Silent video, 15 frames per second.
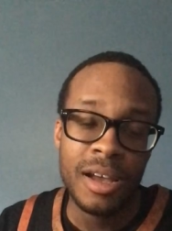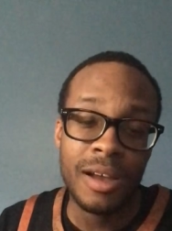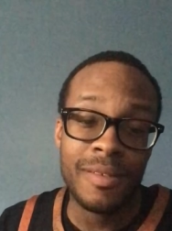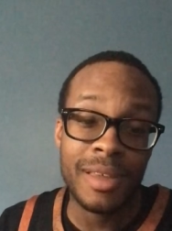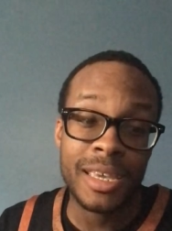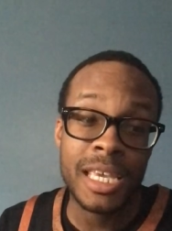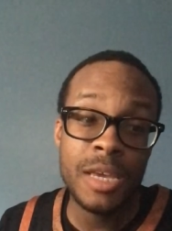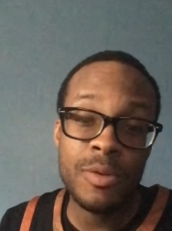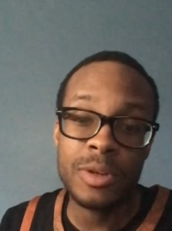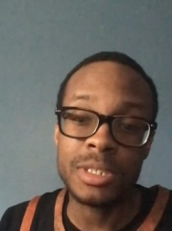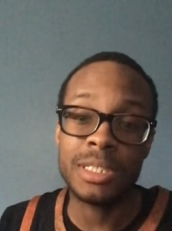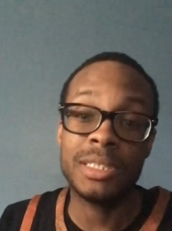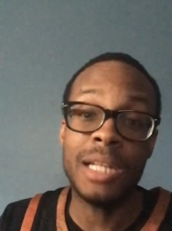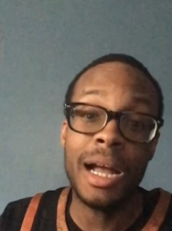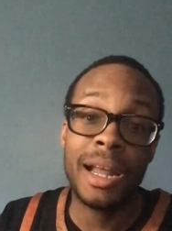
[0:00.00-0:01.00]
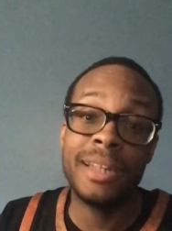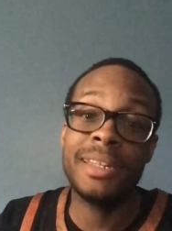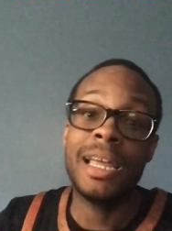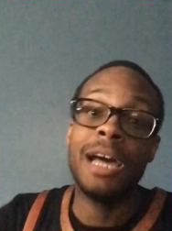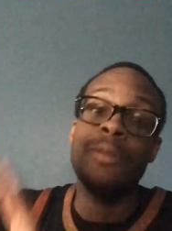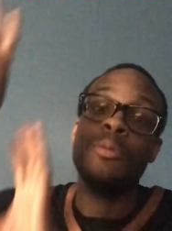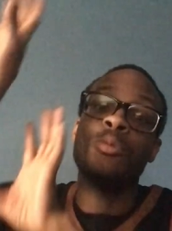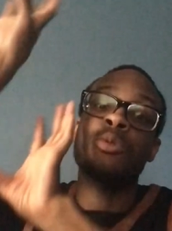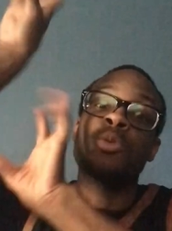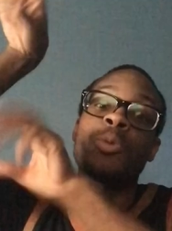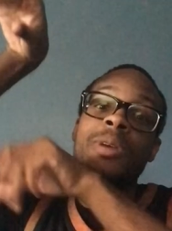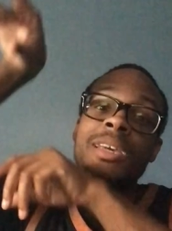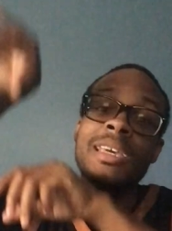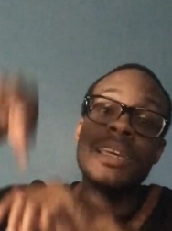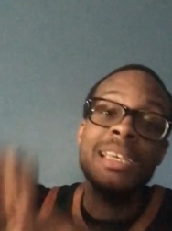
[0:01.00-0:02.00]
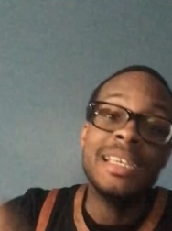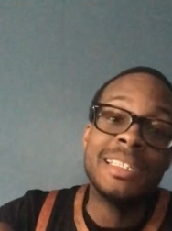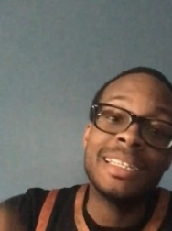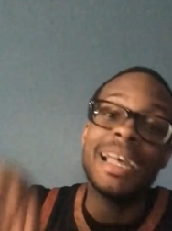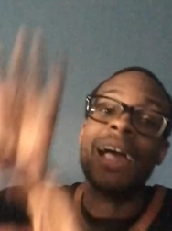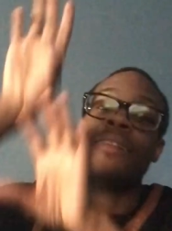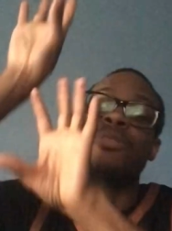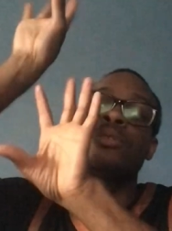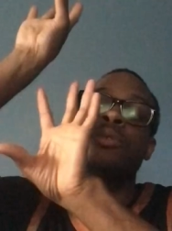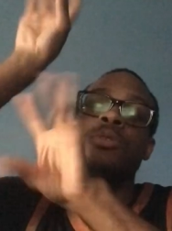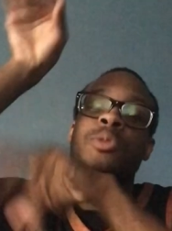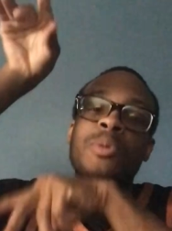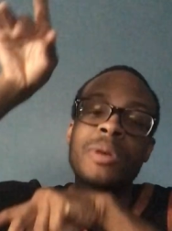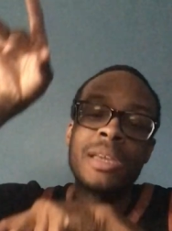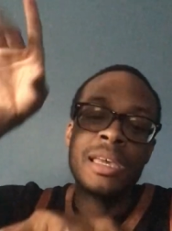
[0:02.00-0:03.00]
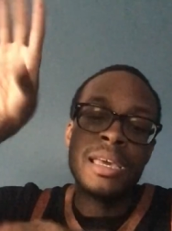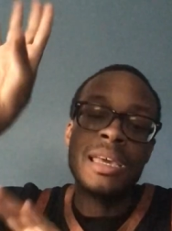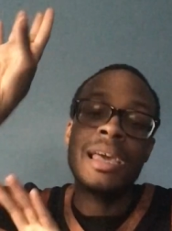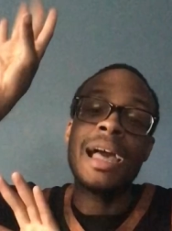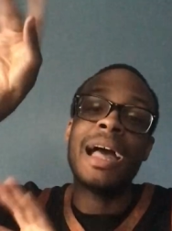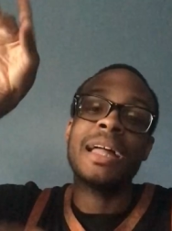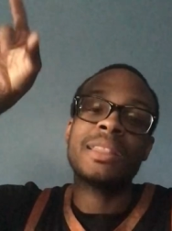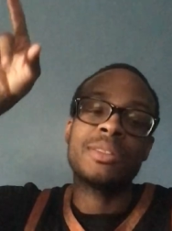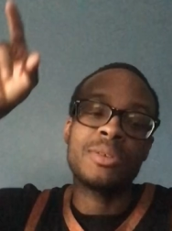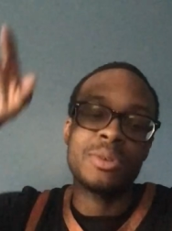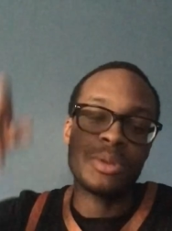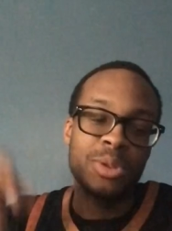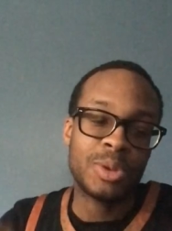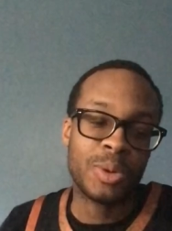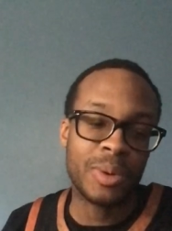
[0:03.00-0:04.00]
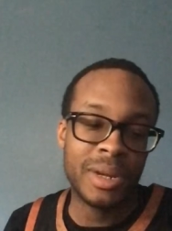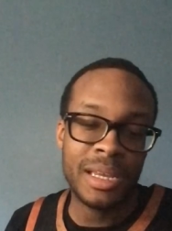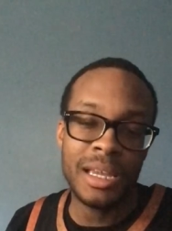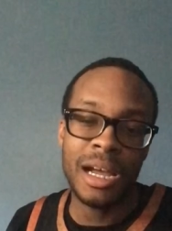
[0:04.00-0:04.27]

Like, he was knocking down threes after three after three.